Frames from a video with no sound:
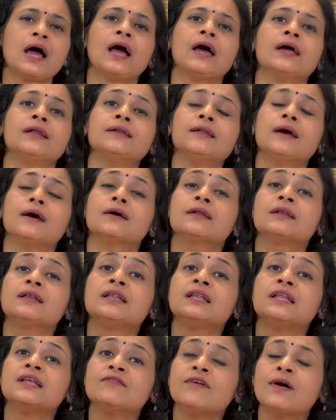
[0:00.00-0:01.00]
and
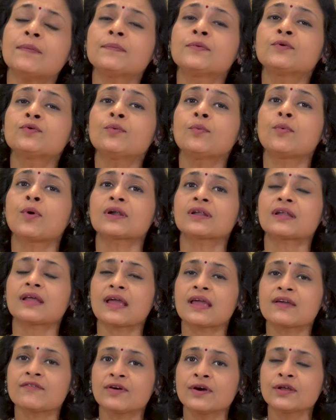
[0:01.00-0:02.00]
live up to
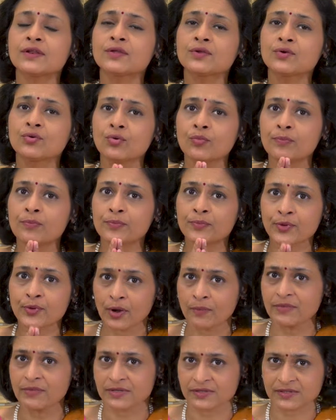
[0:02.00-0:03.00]
whatever you
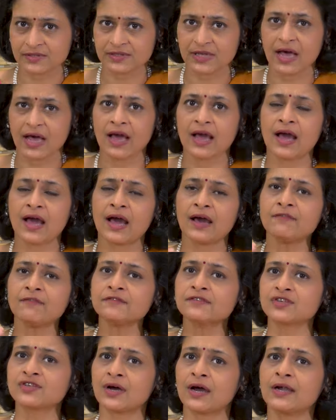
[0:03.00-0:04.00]
promise. I have
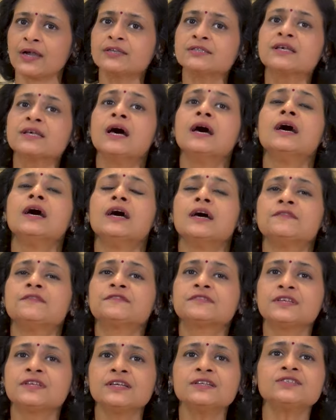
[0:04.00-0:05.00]
charts, I've
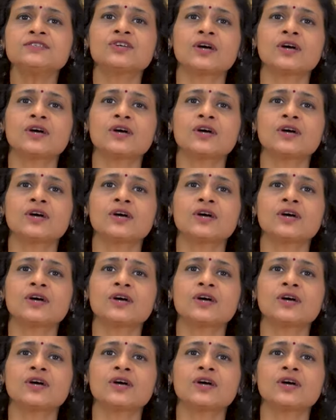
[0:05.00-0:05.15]
seen